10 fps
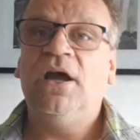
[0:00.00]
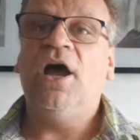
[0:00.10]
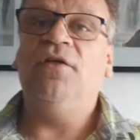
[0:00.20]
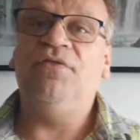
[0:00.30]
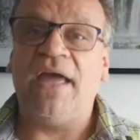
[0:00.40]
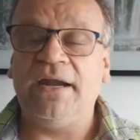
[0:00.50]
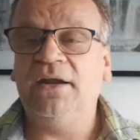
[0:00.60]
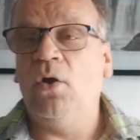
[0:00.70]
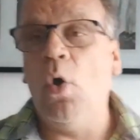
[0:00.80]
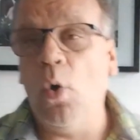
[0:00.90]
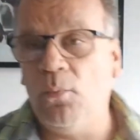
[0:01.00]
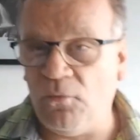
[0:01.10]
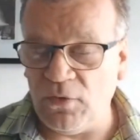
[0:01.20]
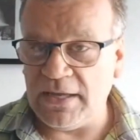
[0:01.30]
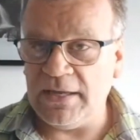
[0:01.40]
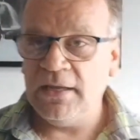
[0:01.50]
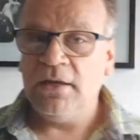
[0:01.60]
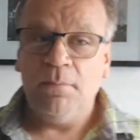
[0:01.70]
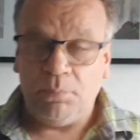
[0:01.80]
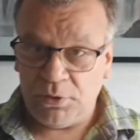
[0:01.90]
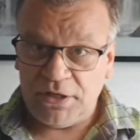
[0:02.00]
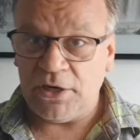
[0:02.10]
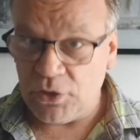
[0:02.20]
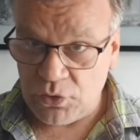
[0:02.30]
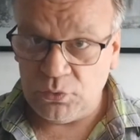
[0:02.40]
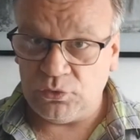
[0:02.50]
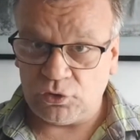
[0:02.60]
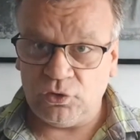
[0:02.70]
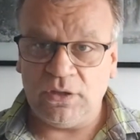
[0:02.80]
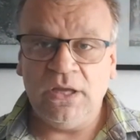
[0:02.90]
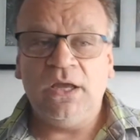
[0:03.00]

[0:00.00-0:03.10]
and then hopefully put it in neutral.